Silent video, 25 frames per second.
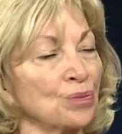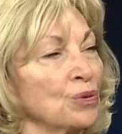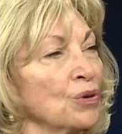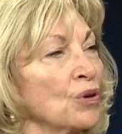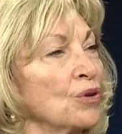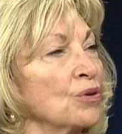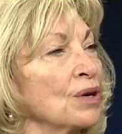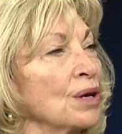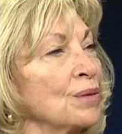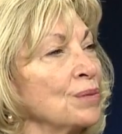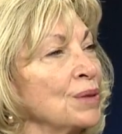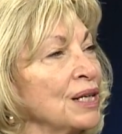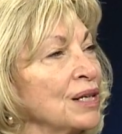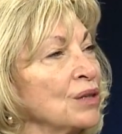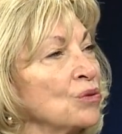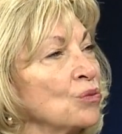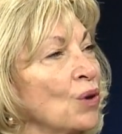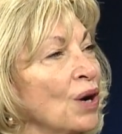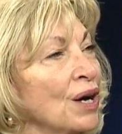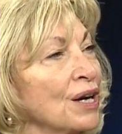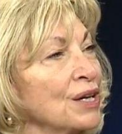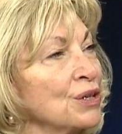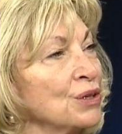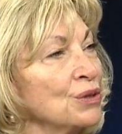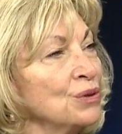program at
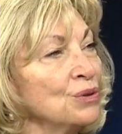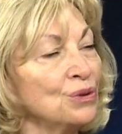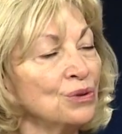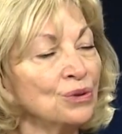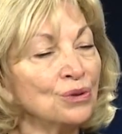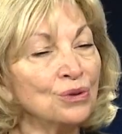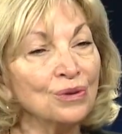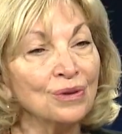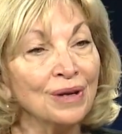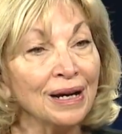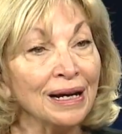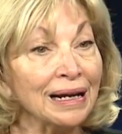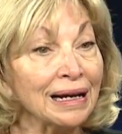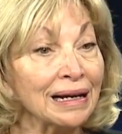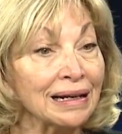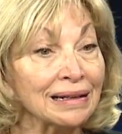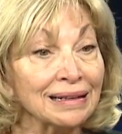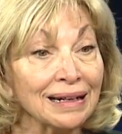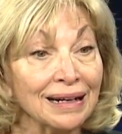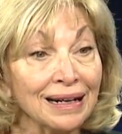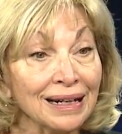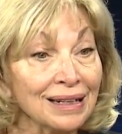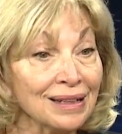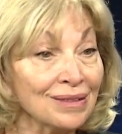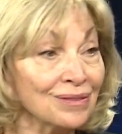NYU
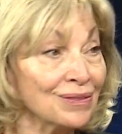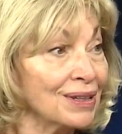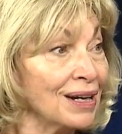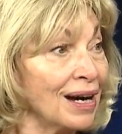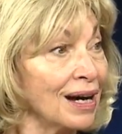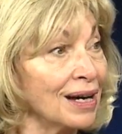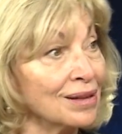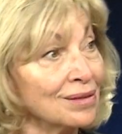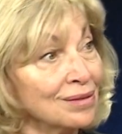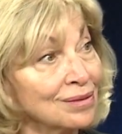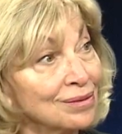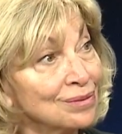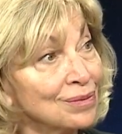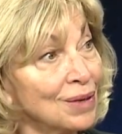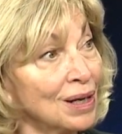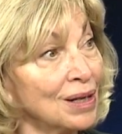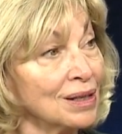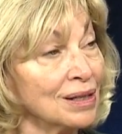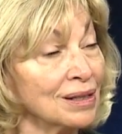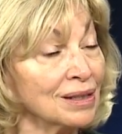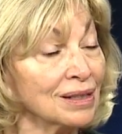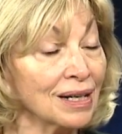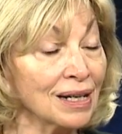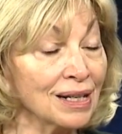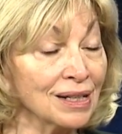and kind of got
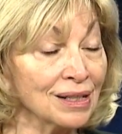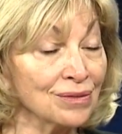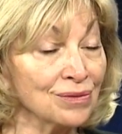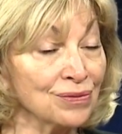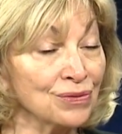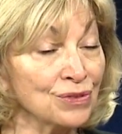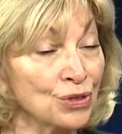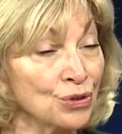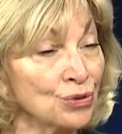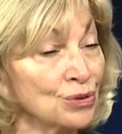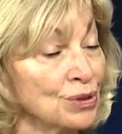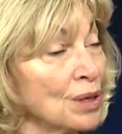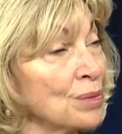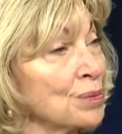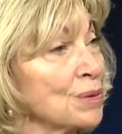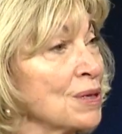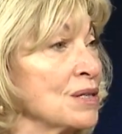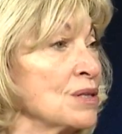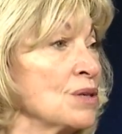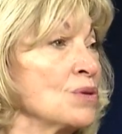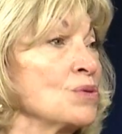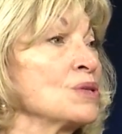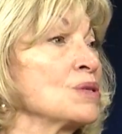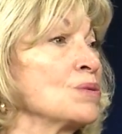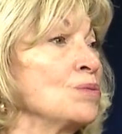kind of tuned up
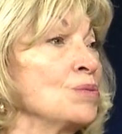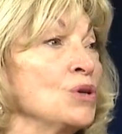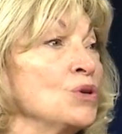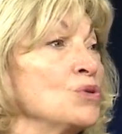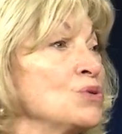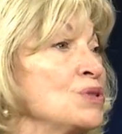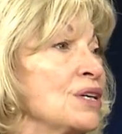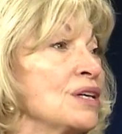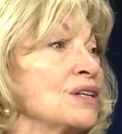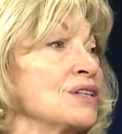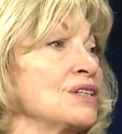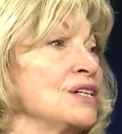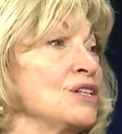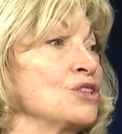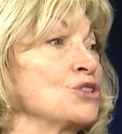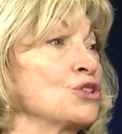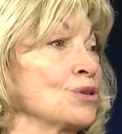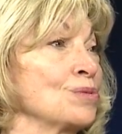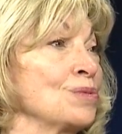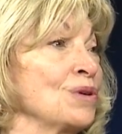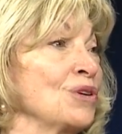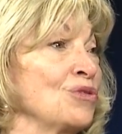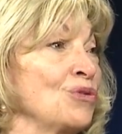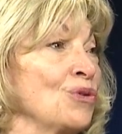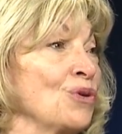because I was a music
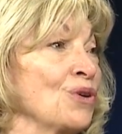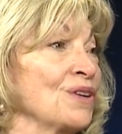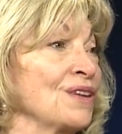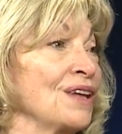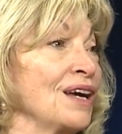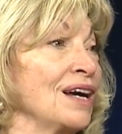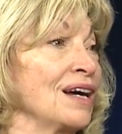teacher before that.